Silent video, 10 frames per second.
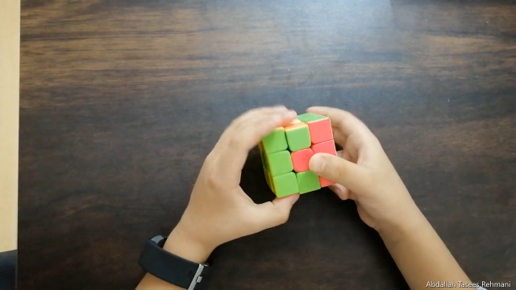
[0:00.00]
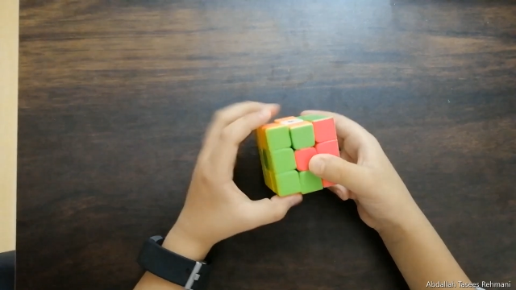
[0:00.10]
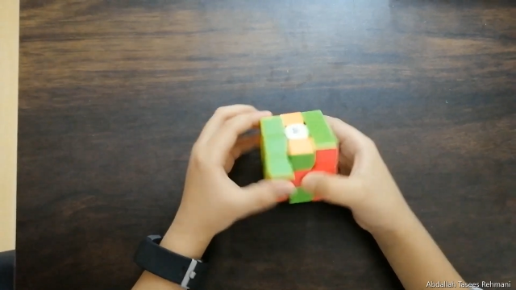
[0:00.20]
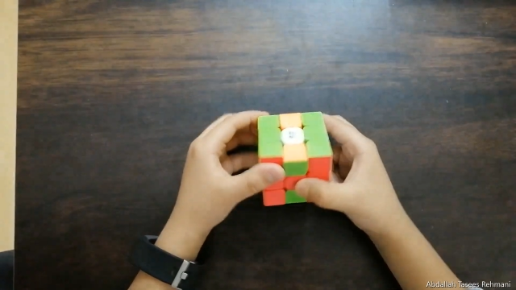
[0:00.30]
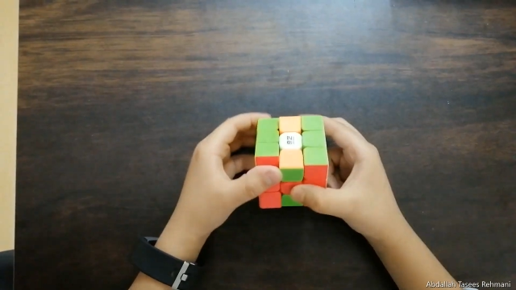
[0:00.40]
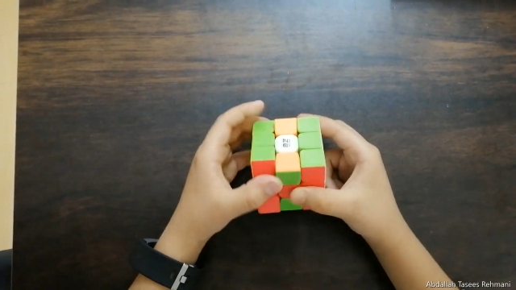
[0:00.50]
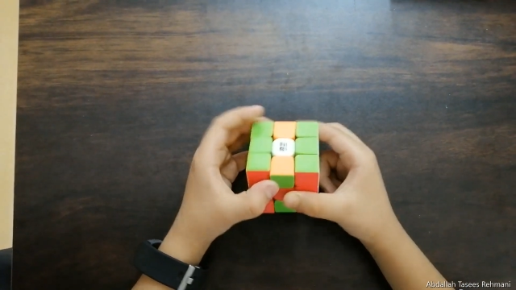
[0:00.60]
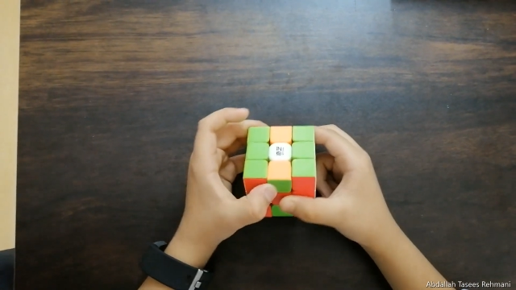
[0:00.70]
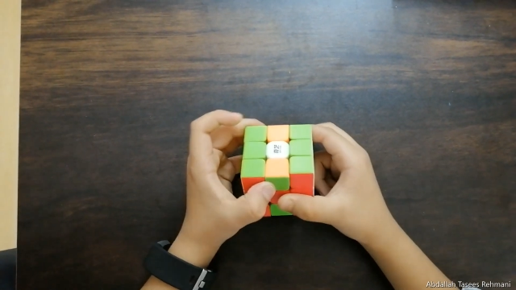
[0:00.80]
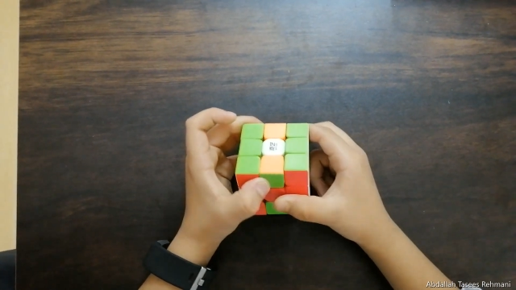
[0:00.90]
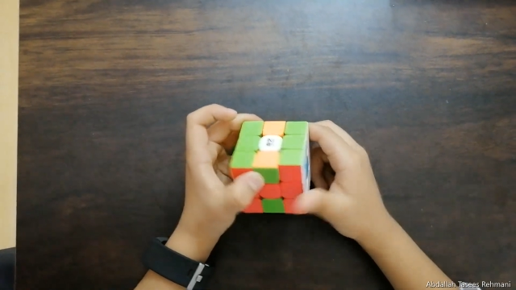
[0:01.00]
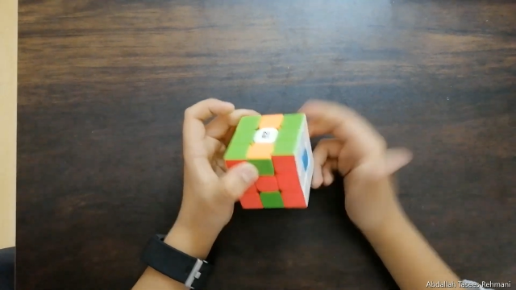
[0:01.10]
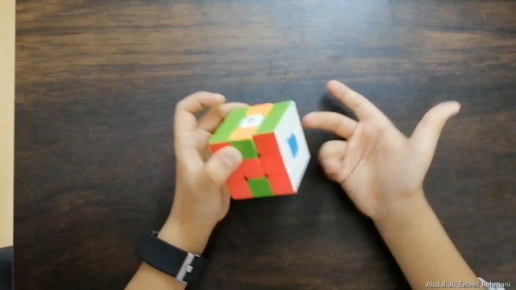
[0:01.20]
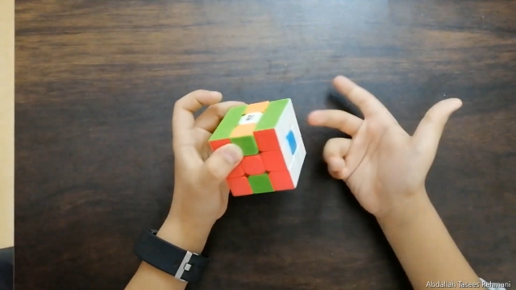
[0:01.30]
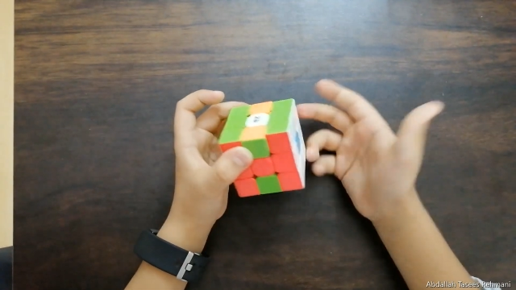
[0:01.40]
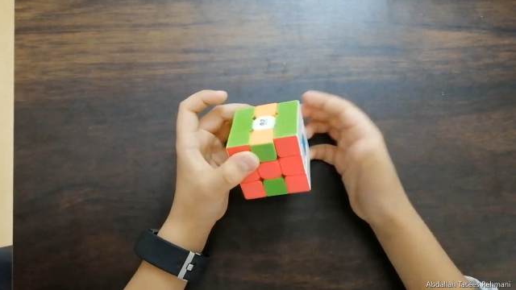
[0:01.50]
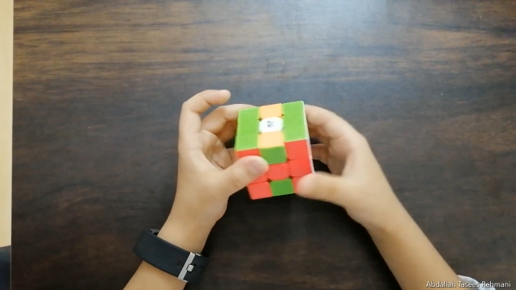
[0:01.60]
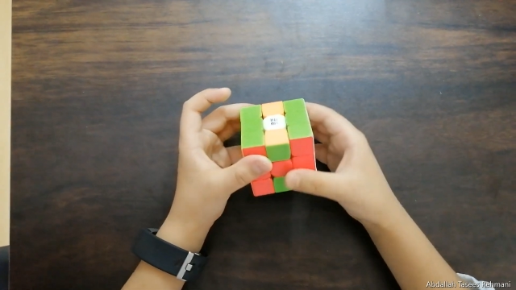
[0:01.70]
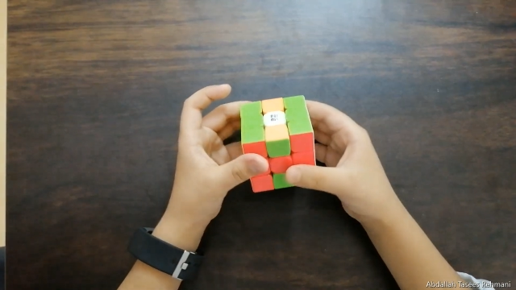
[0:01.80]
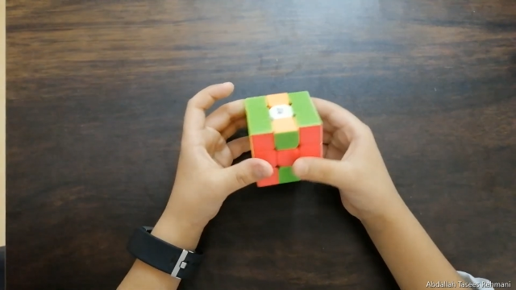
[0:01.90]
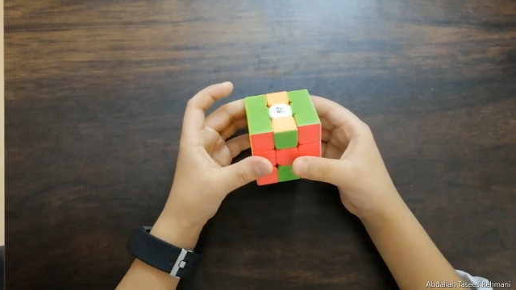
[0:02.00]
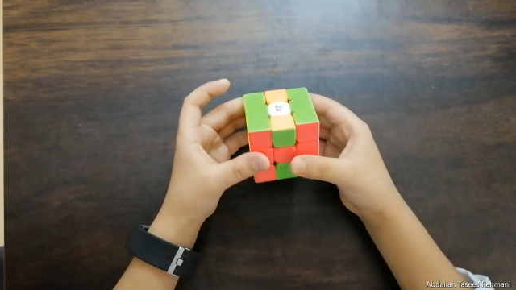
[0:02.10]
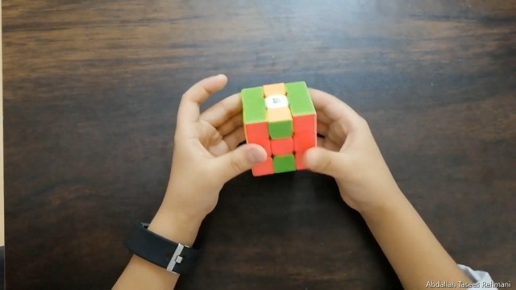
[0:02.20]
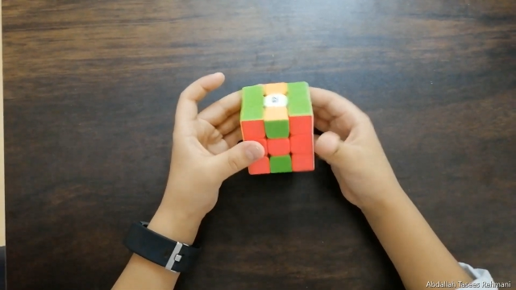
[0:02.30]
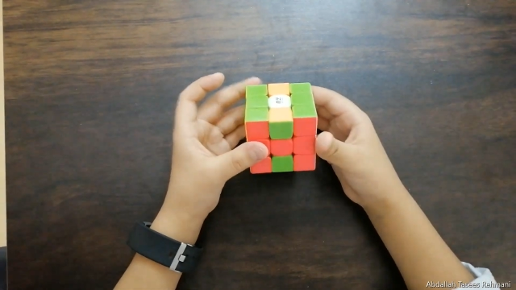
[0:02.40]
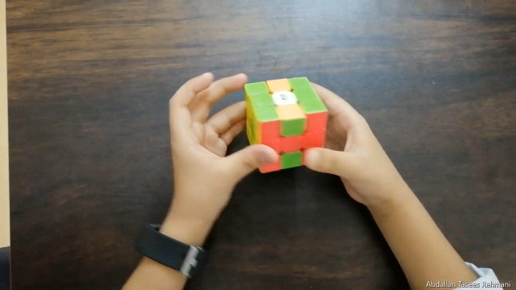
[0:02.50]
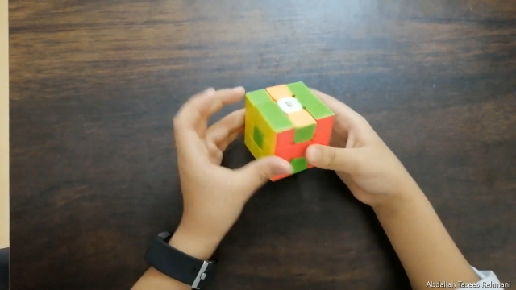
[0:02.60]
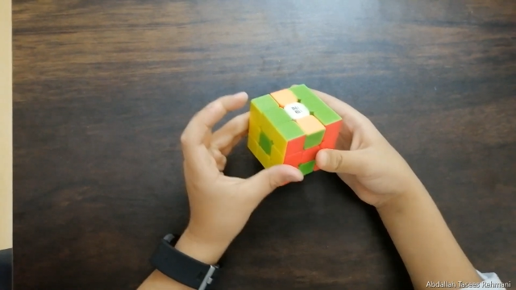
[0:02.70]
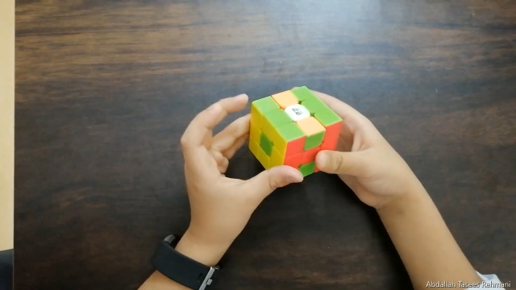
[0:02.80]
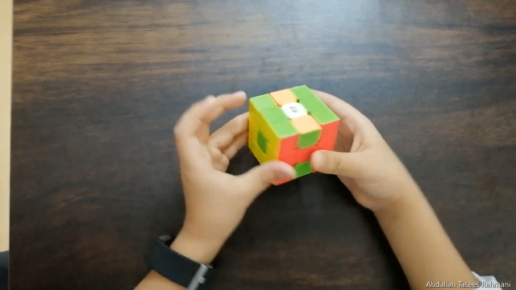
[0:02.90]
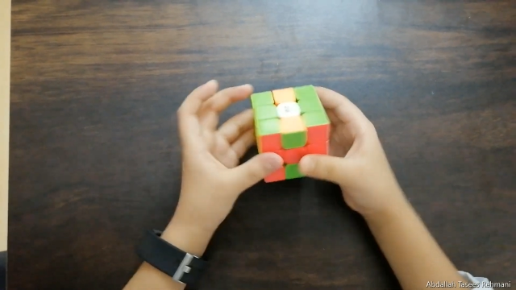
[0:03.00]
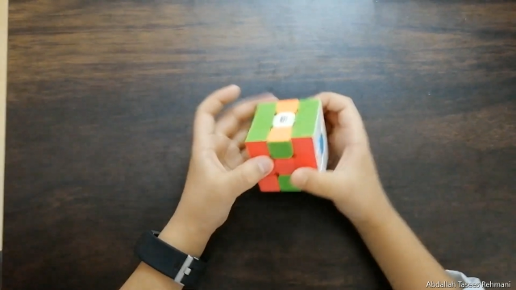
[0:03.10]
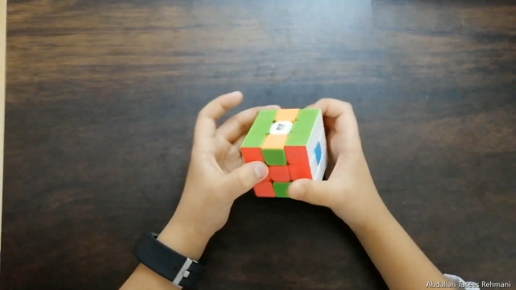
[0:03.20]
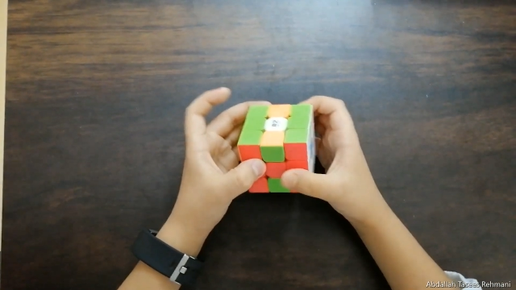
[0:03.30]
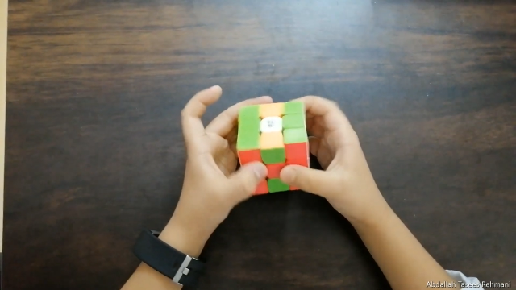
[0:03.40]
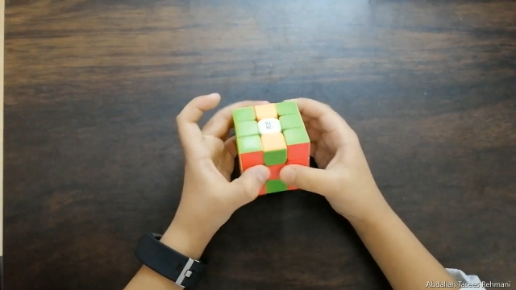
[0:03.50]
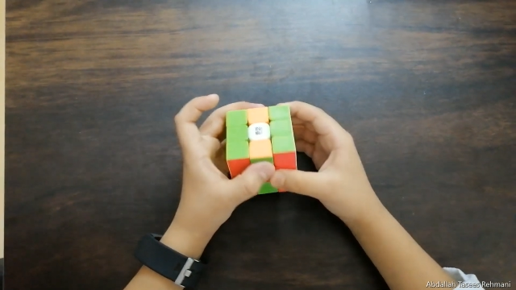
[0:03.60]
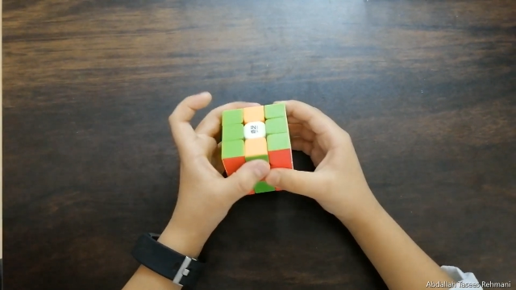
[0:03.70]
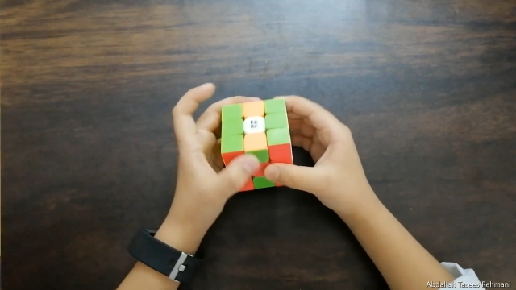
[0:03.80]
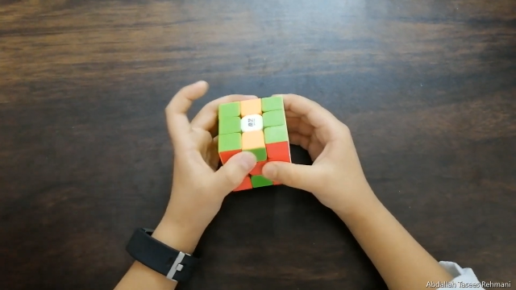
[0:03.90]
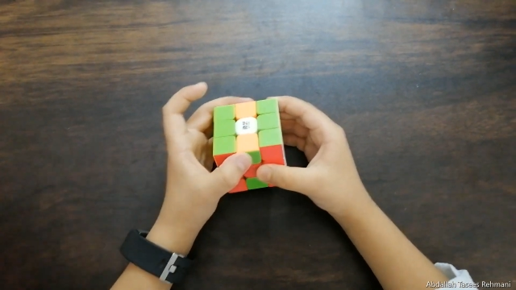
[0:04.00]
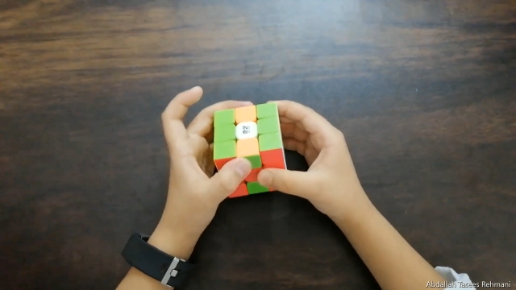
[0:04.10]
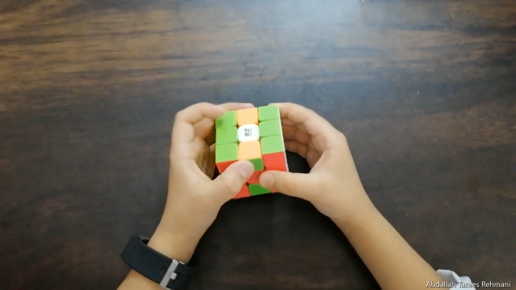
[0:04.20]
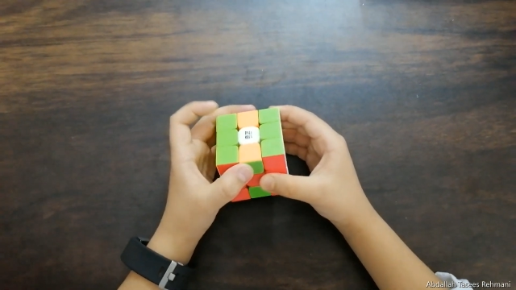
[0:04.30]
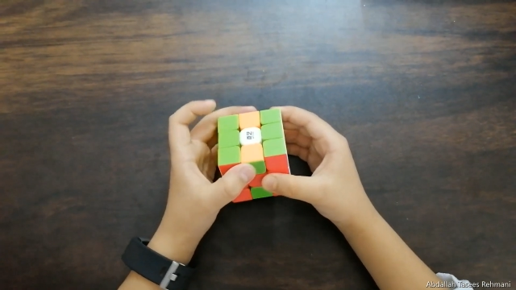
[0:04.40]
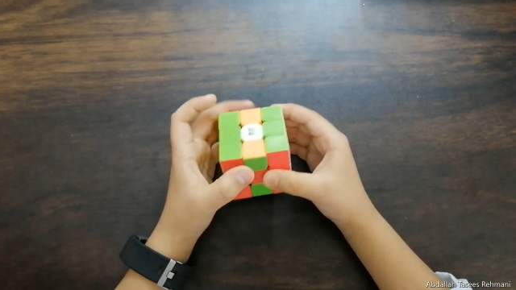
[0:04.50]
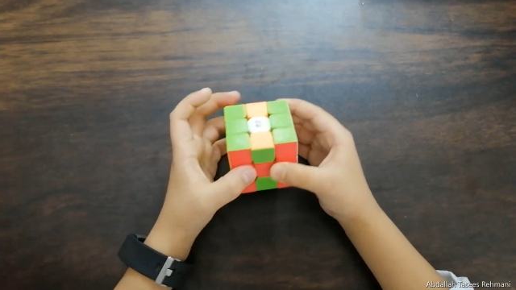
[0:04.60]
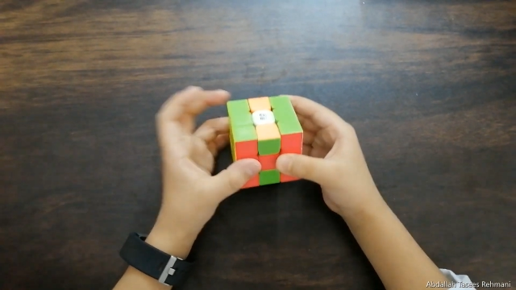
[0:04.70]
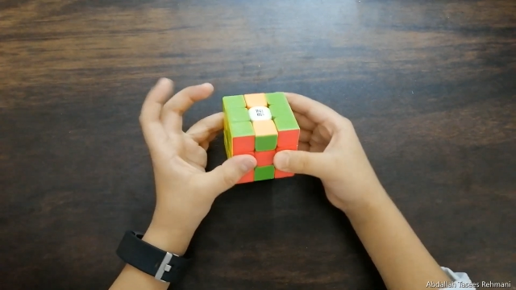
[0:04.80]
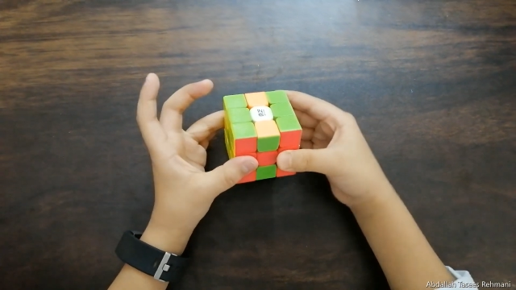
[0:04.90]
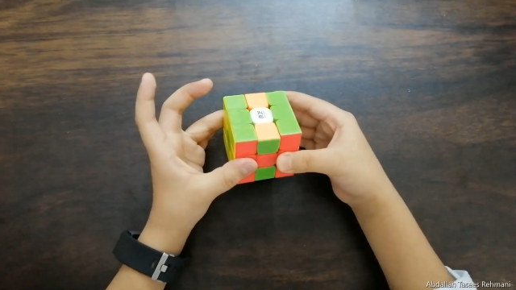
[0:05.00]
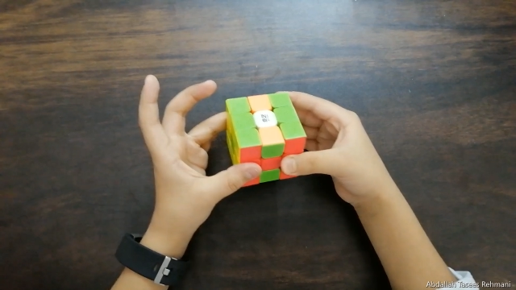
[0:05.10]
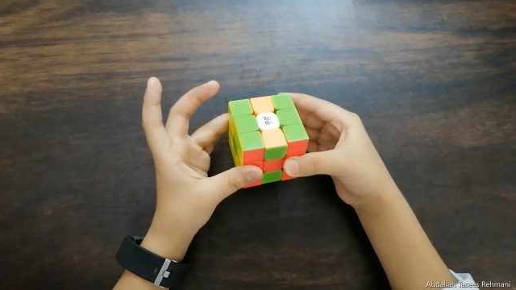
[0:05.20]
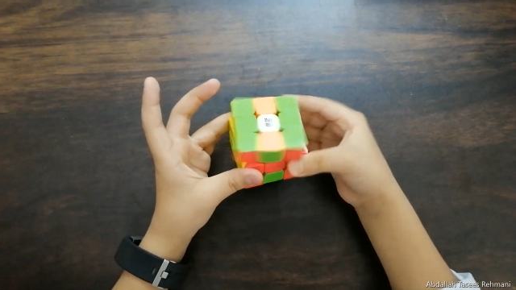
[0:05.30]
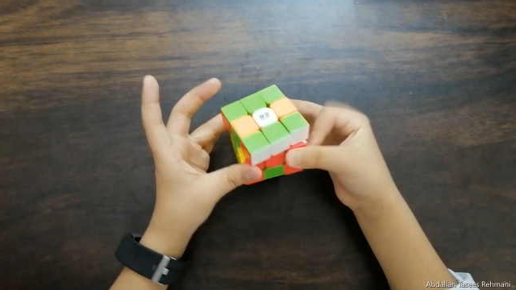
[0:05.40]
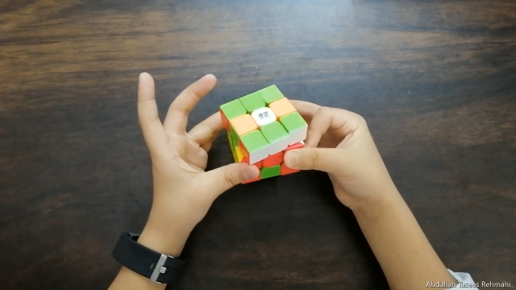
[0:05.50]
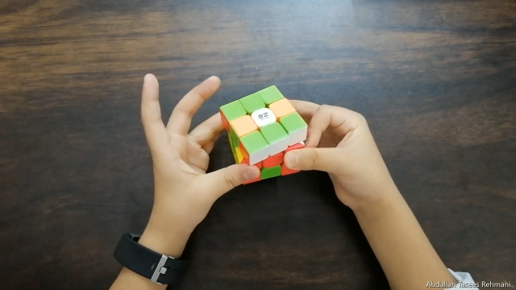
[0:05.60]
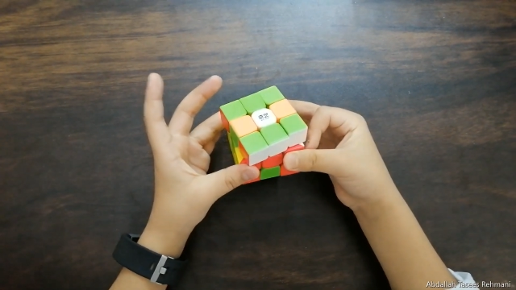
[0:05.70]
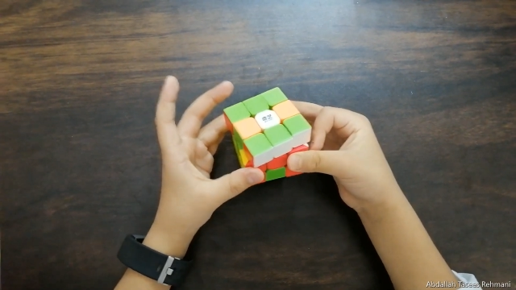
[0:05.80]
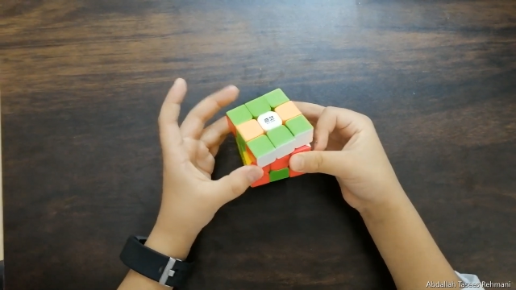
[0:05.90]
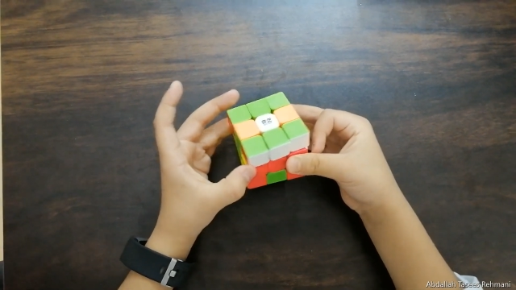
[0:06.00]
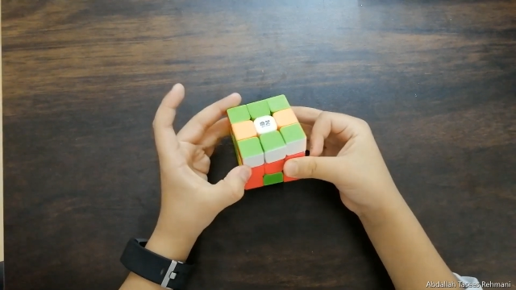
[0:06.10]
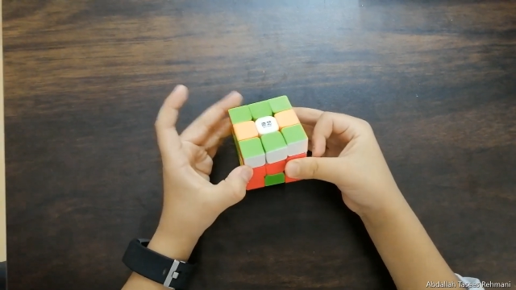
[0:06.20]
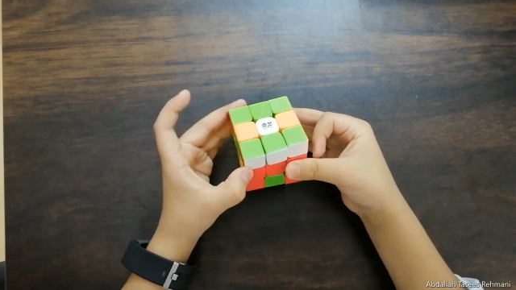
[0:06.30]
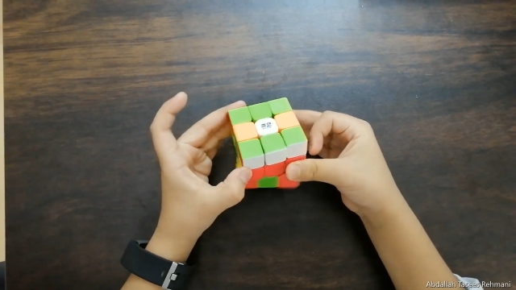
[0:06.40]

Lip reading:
[unreadable: no face in view]